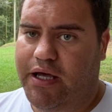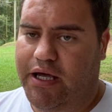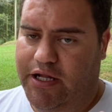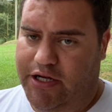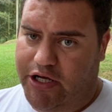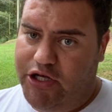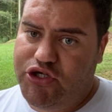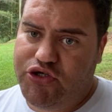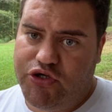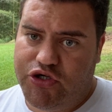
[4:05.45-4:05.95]

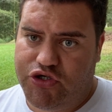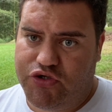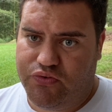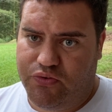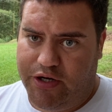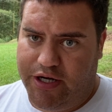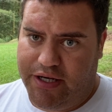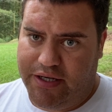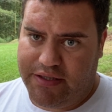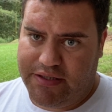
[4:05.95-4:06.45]
An interest
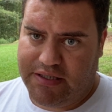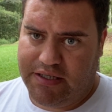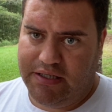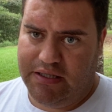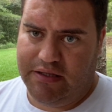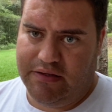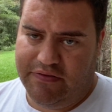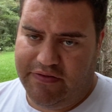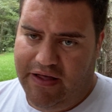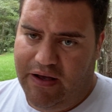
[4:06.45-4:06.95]
rate
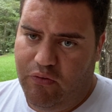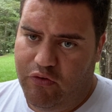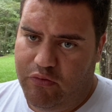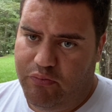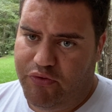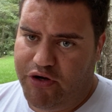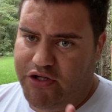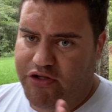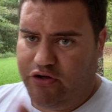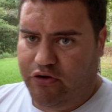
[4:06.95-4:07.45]
that
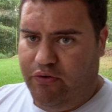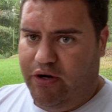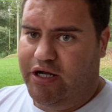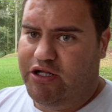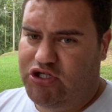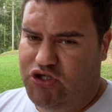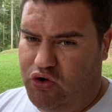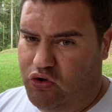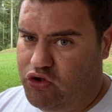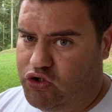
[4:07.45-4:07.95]
would bring the
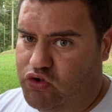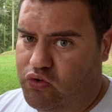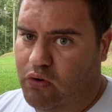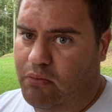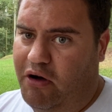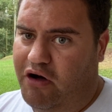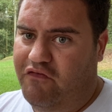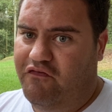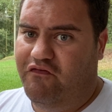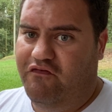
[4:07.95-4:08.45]
grand total to
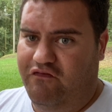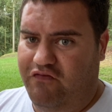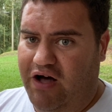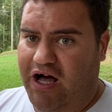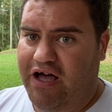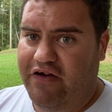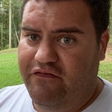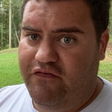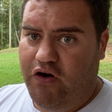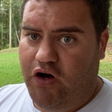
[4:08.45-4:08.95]
about
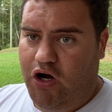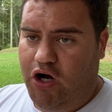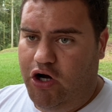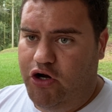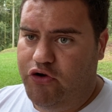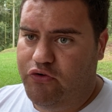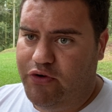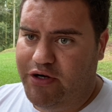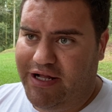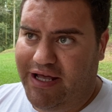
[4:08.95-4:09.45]

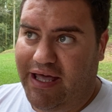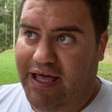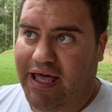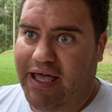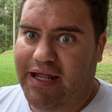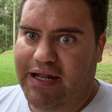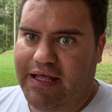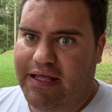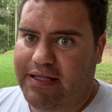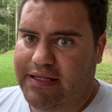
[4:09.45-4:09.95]

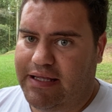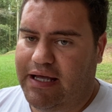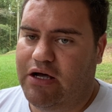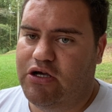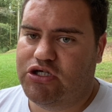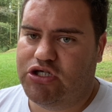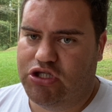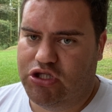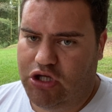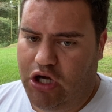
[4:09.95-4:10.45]

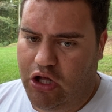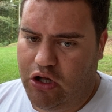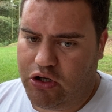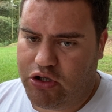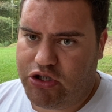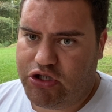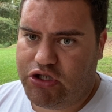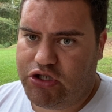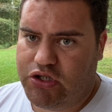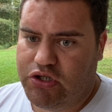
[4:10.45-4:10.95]

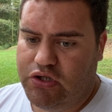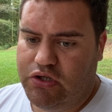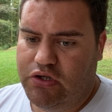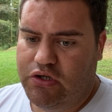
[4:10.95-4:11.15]
$580,000.